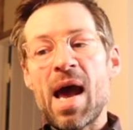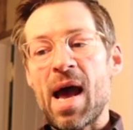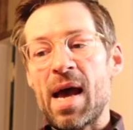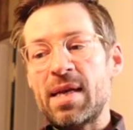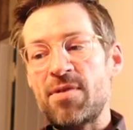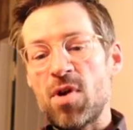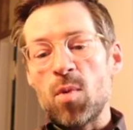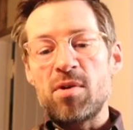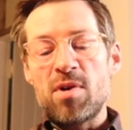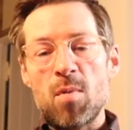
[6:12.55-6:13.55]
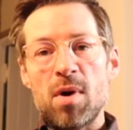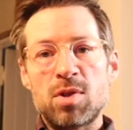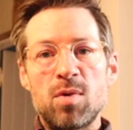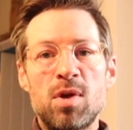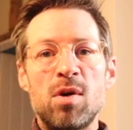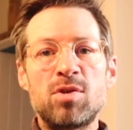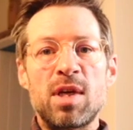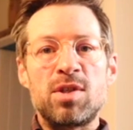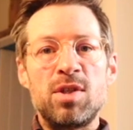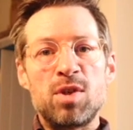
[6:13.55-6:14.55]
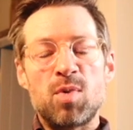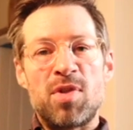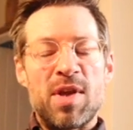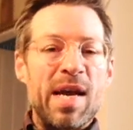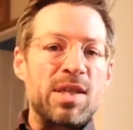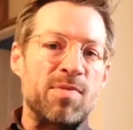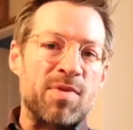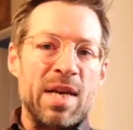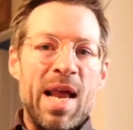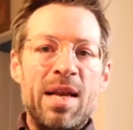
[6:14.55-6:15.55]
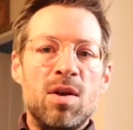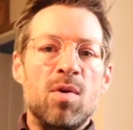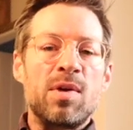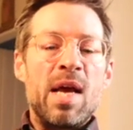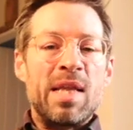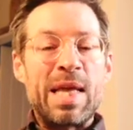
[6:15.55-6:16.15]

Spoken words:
And if you're wondering what sort of contract to use with the agent for the landlord,